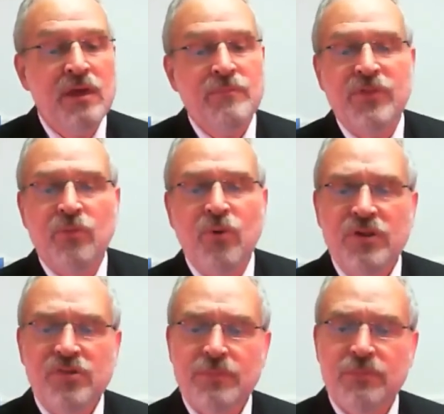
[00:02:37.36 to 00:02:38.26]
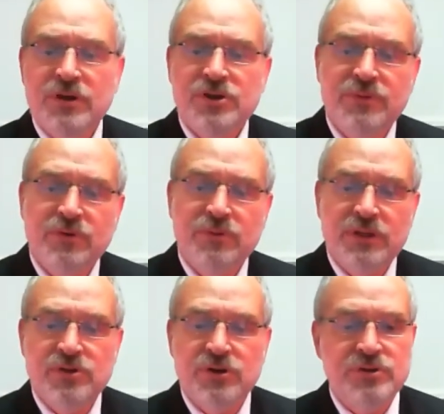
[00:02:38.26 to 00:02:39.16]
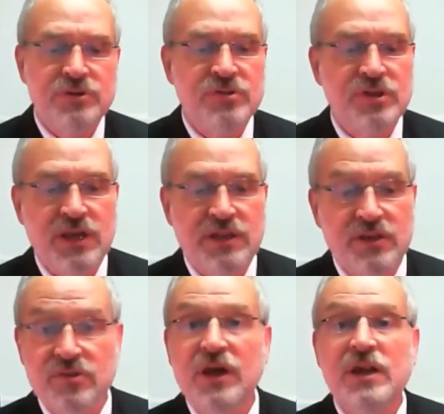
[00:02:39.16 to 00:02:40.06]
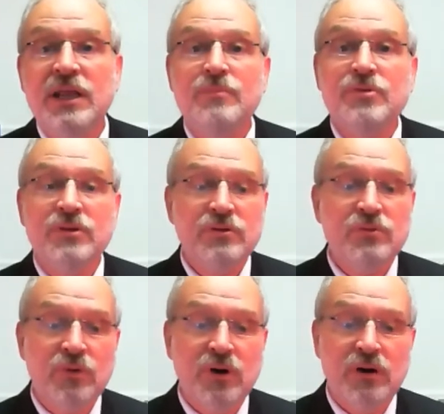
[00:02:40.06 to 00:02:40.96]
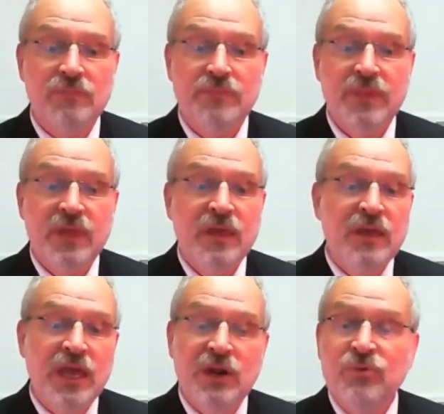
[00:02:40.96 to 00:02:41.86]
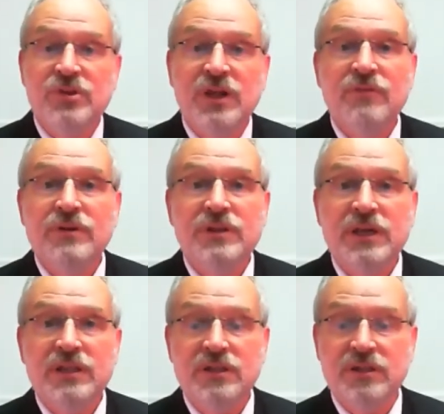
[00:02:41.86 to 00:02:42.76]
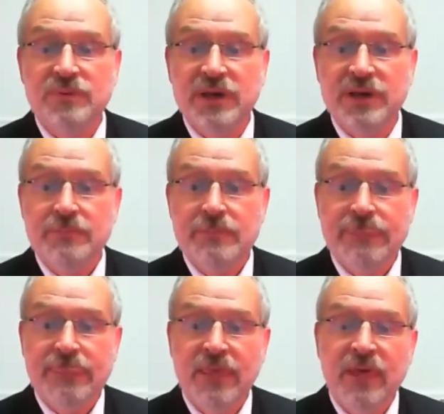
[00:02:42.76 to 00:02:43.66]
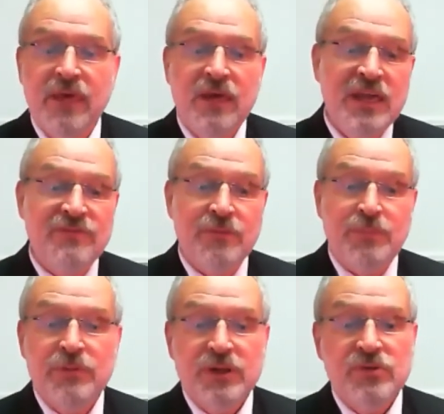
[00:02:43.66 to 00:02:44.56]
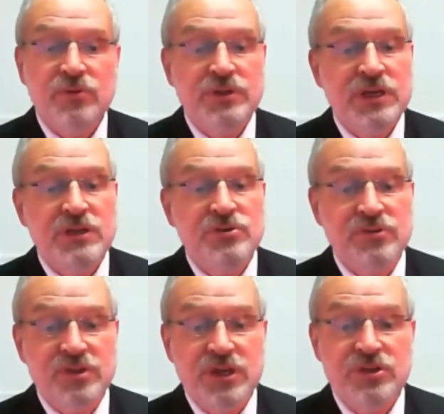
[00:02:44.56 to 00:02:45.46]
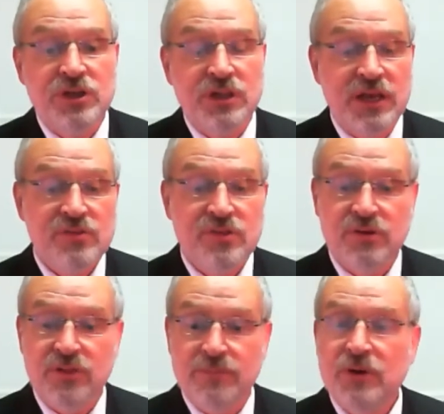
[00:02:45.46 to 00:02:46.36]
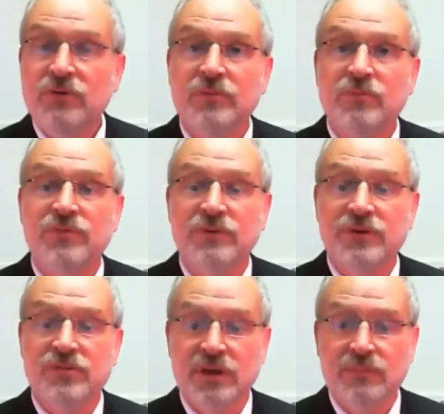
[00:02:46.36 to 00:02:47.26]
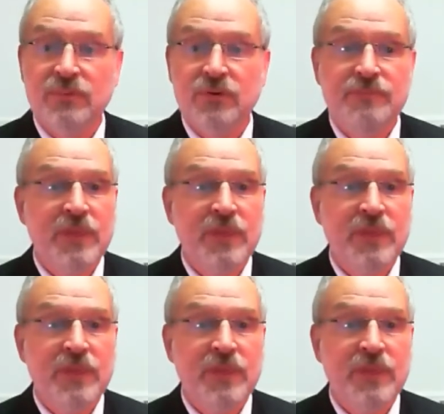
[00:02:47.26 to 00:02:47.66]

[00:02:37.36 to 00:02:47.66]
But the wall of separation between church and state is not an absolute wall, and it was never intended to be. If a public school teacher is teaching a lesson on the Pilgrims, for example,